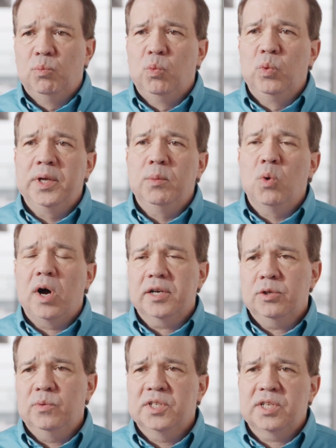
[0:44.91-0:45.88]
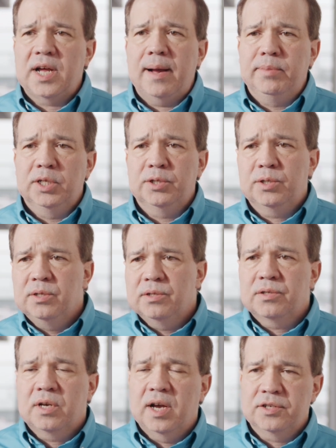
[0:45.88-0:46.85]
we want to establish
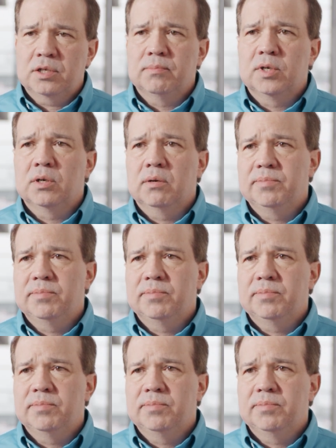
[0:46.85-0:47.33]
this customer